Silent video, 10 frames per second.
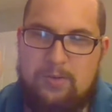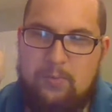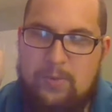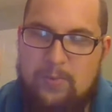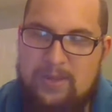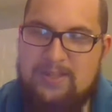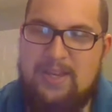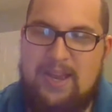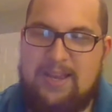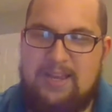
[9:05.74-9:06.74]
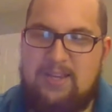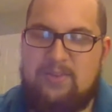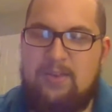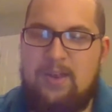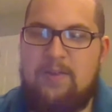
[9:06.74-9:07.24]
when they say I can't
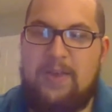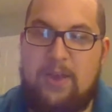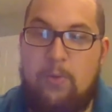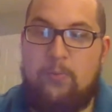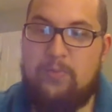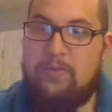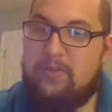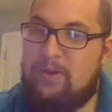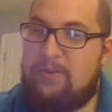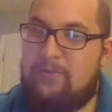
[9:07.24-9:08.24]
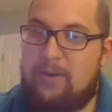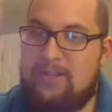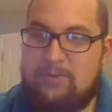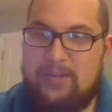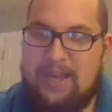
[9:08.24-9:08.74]
even, the very phrase
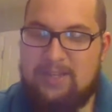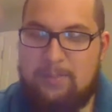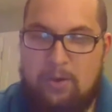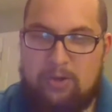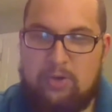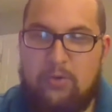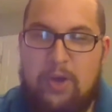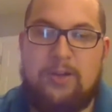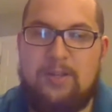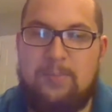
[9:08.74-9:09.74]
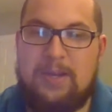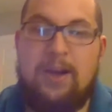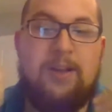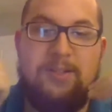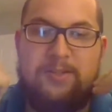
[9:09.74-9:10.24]
only has a partial thought,
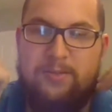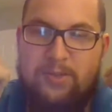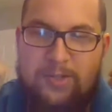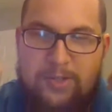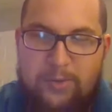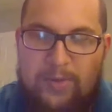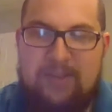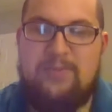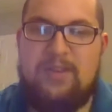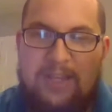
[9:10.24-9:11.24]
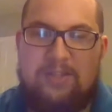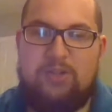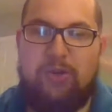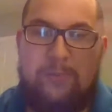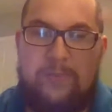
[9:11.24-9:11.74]
because to even is
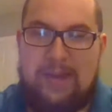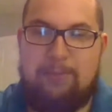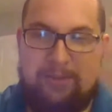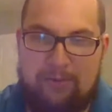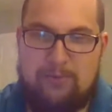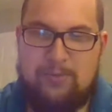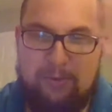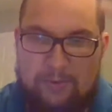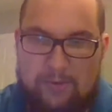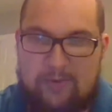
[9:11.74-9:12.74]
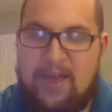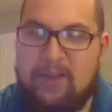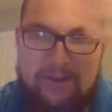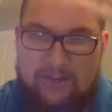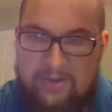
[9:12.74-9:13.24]
to be able to
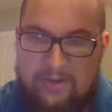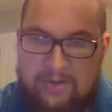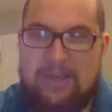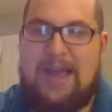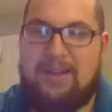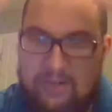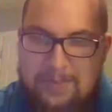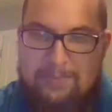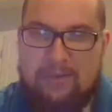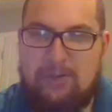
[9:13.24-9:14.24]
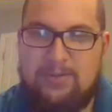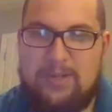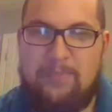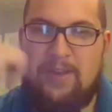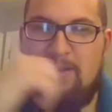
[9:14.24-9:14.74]
evaluate, to be able to act, to be able to do
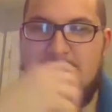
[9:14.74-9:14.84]
something.